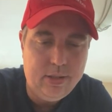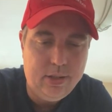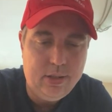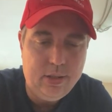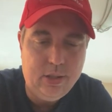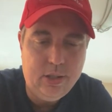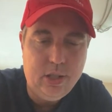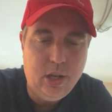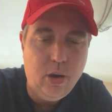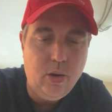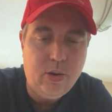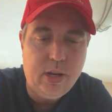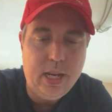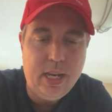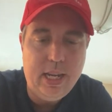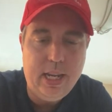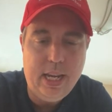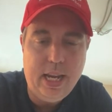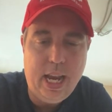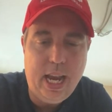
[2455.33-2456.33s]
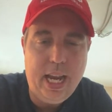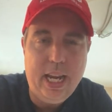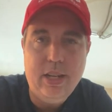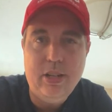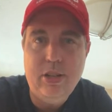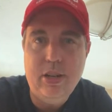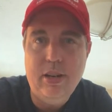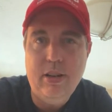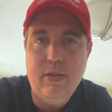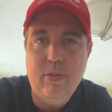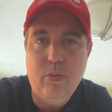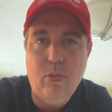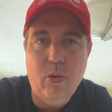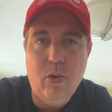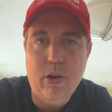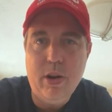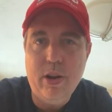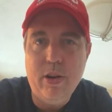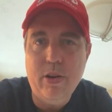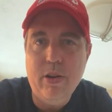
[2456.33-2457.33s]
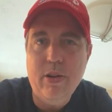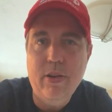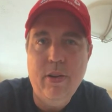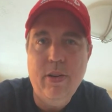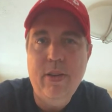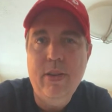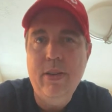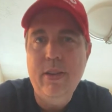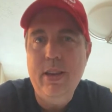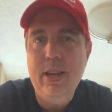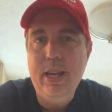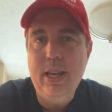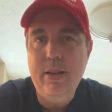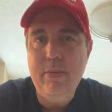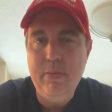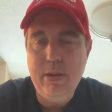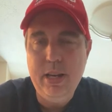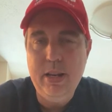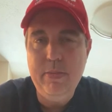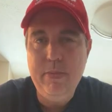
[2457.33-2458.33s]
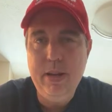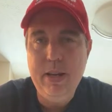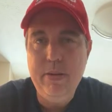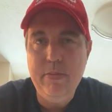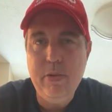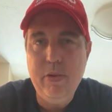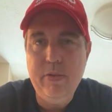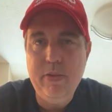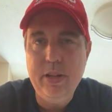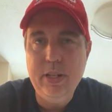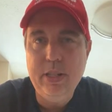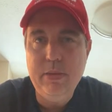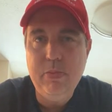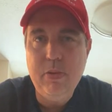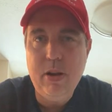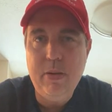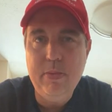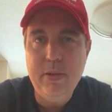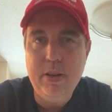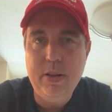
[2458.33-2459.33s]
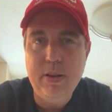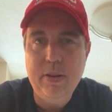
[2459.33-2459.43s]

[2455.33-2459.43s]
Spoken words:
token Asian warrior in many, many movies, probably.